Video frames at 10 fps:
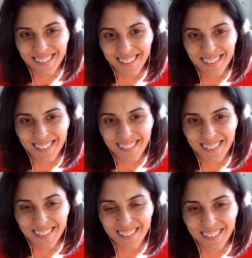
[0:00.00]

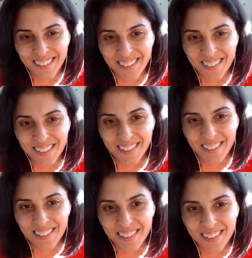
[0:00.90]

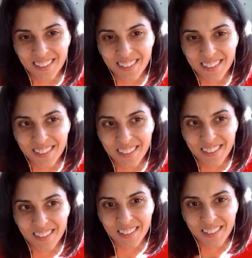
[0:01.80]

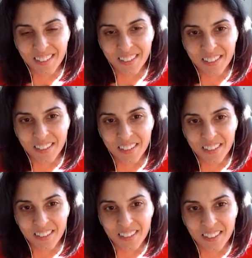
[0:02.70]

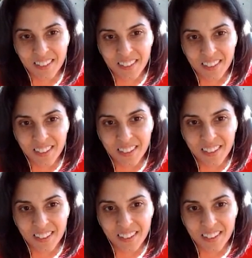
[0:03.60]

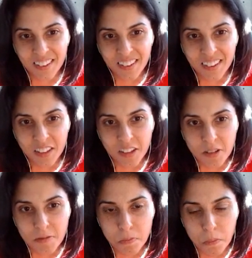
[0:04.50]

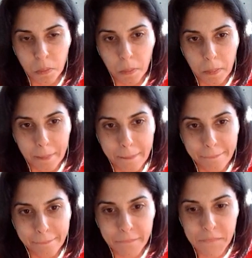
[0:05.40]

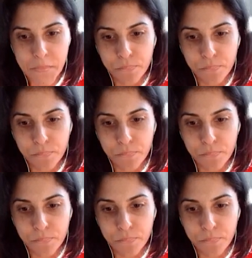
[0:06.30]
[no speech]